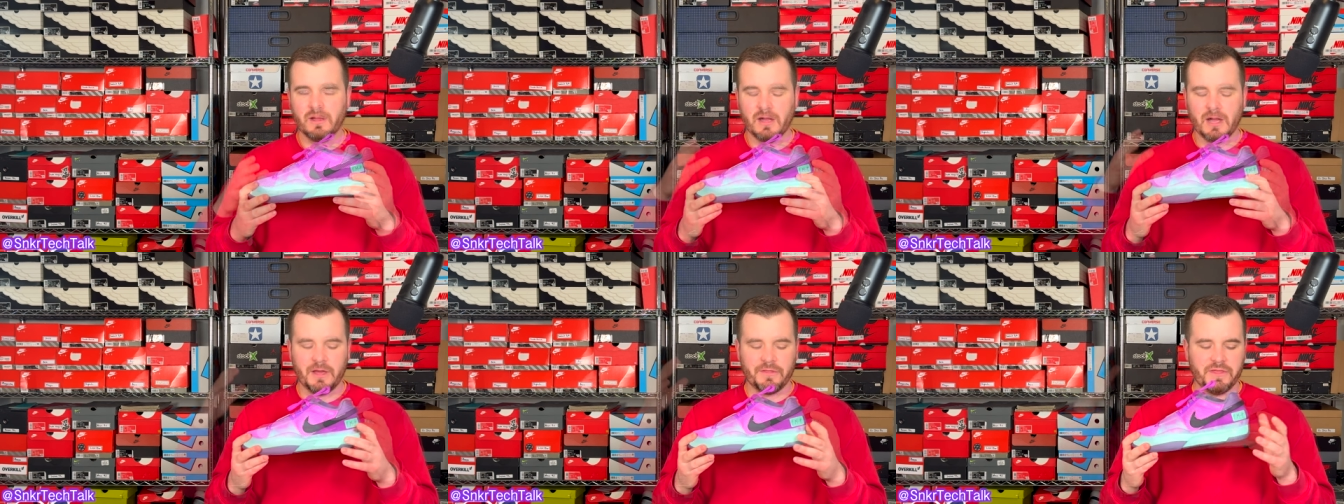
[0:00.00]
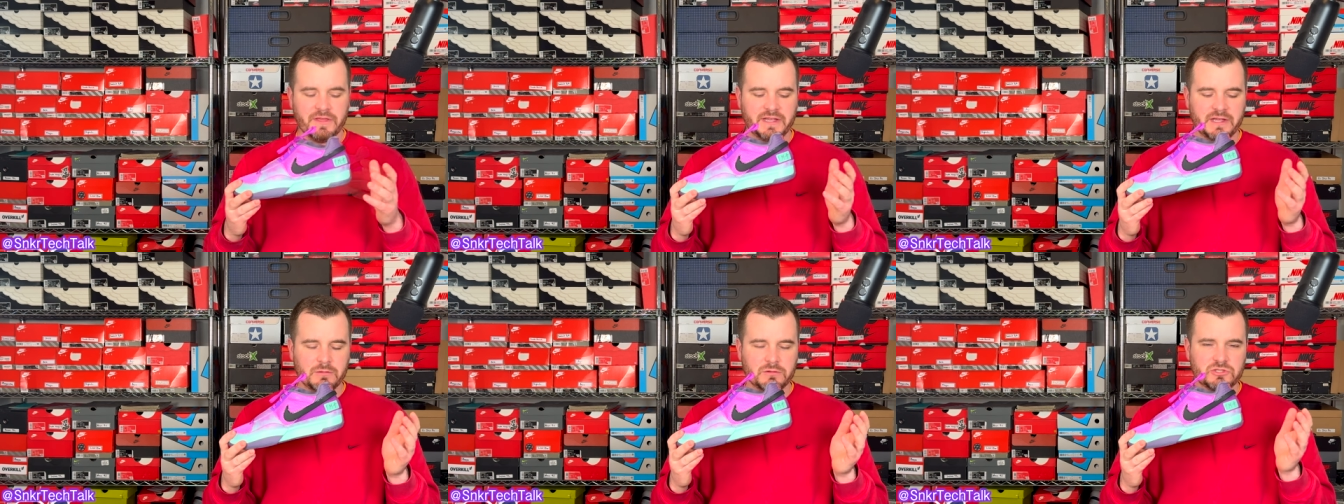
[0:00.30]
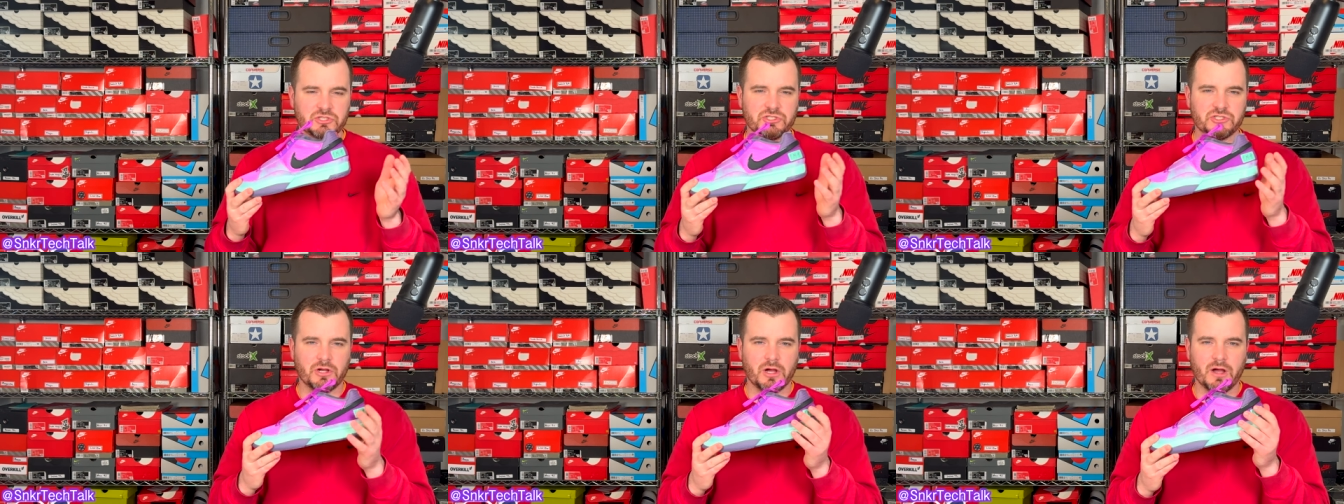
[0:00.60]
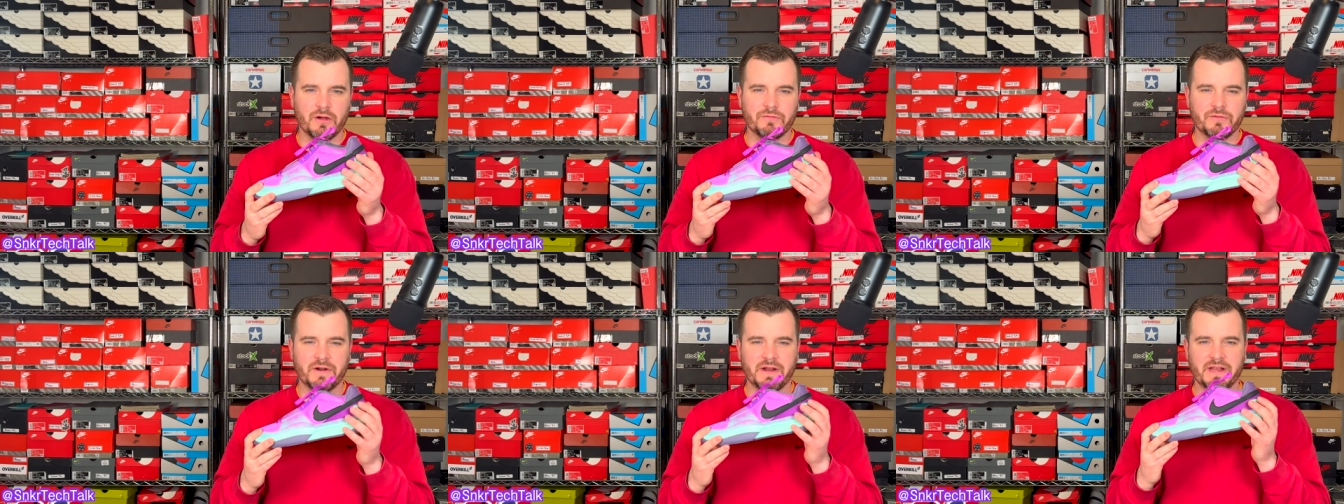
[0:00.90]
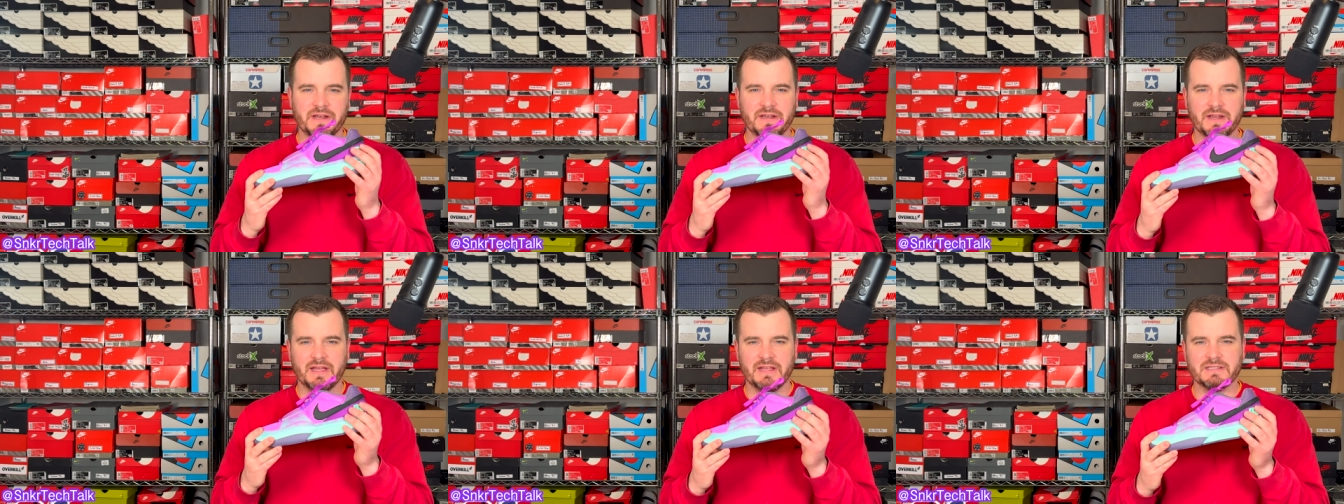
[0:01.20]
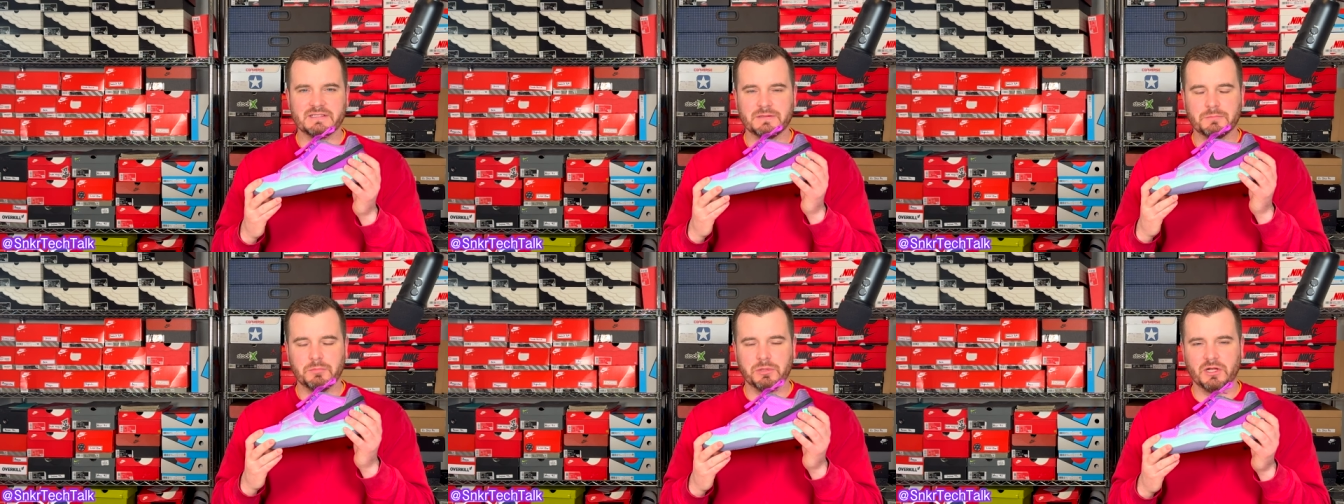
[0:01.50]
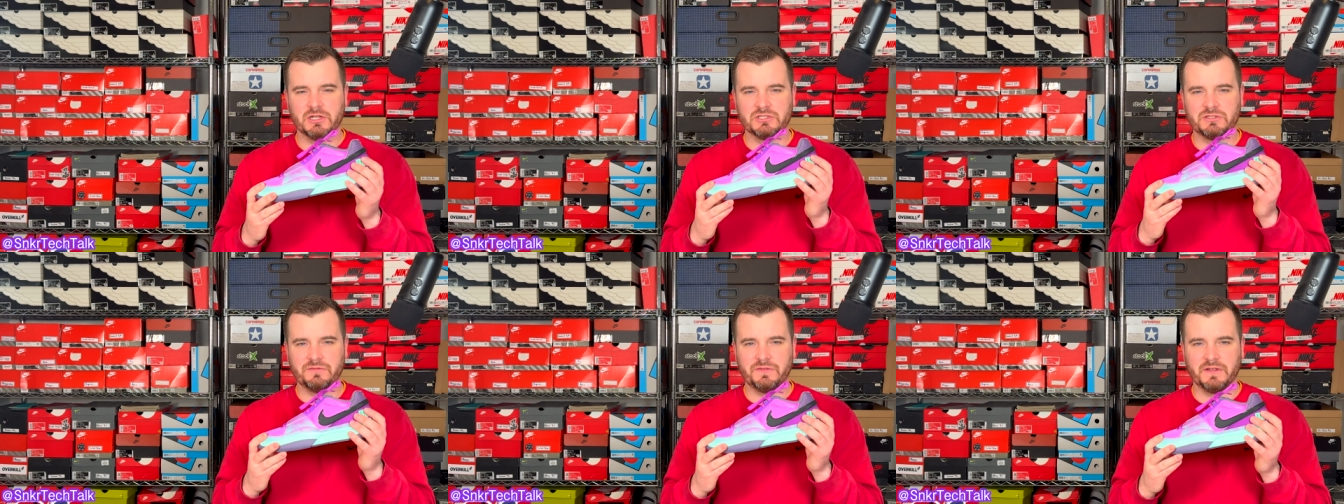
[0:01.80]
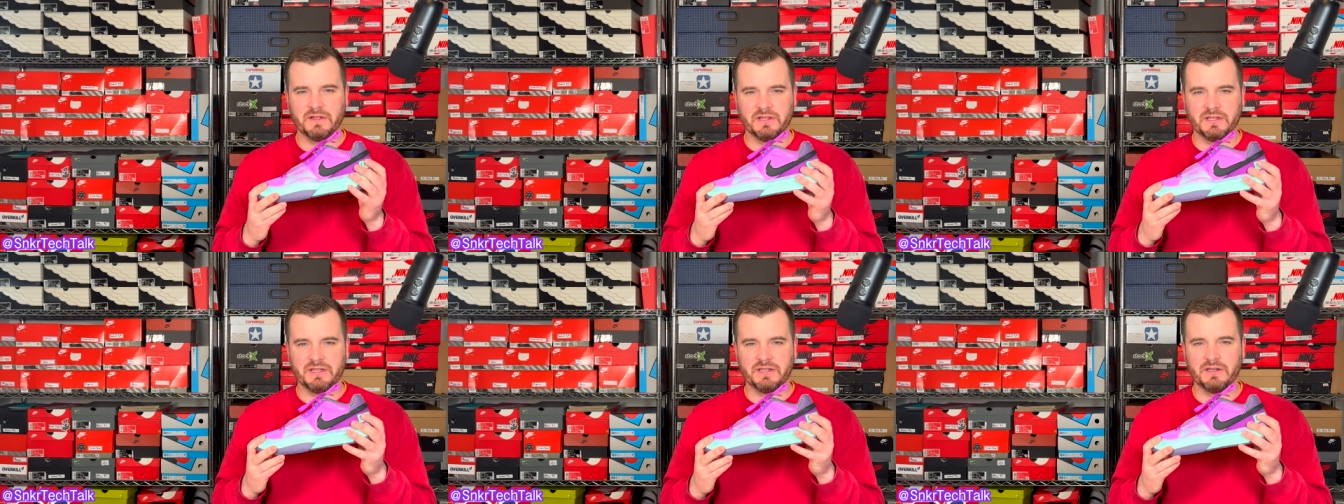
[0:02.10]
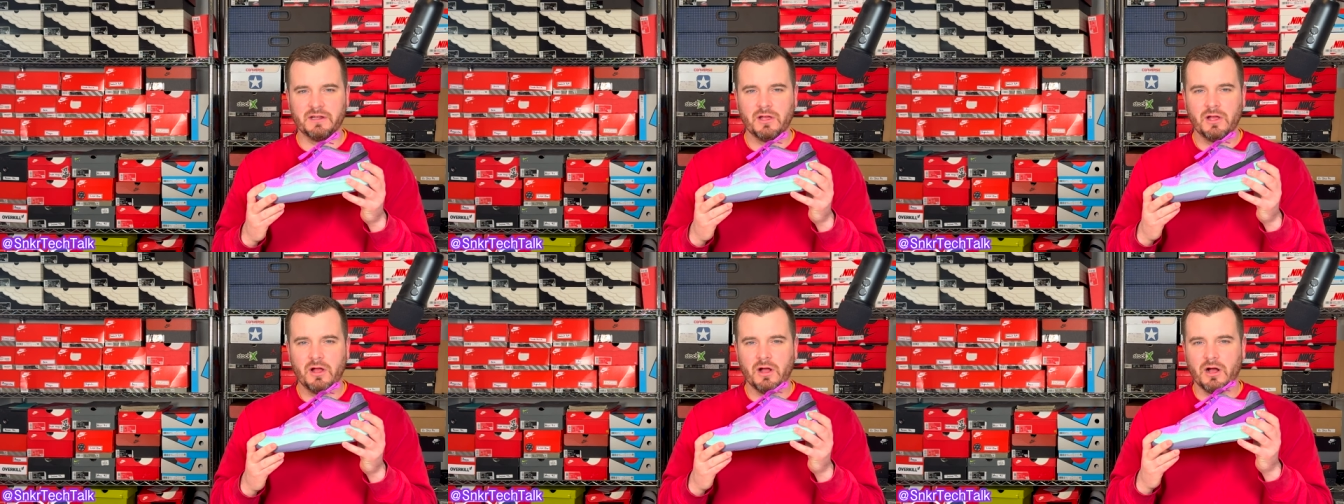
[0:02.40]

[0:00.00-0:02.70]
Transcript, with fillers: I think it would just offer a nice plush feeling